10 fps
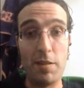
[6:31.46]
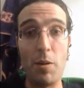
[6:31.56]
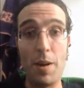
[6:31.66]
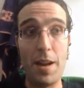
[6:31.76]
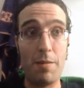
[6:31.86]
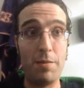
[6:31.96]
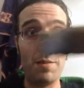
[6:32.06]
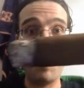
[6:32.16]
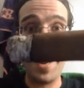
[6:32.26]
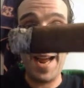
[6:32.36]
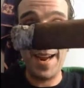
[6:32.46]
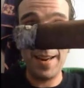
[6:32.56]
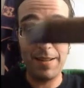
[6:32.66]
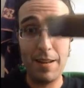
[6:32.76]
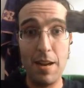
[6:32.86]
it's the way it was
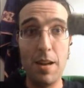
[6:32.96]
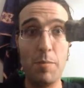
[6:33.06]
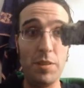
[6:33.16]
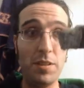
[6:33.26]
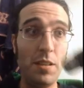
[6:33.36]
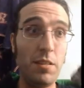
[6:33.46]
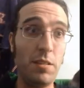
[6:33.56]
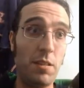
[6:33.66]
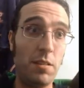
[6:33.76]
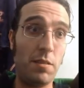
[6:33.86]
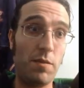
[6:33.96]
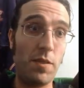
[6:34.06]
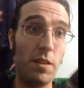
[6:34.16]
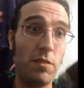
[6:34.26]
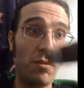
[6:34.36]
packed. But this
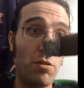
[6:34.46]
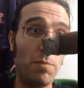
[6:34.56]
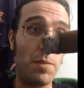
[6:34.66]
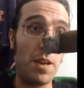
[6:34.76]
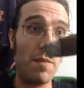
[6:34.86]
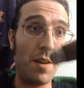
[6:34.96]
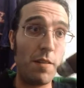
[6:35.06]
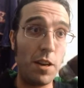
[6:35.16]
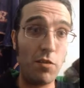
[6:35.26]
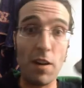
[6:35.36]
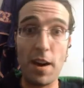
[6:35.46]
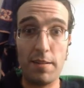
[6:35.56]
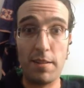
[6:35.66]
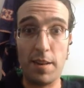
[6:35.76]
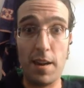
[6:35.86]
could be a very
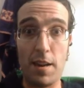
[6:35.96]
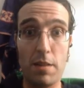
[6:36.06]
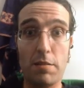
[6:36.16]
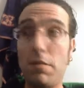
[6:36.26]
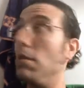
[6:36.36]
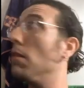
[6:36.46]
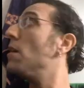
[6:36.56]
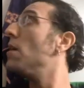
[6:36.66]
dry cigar too.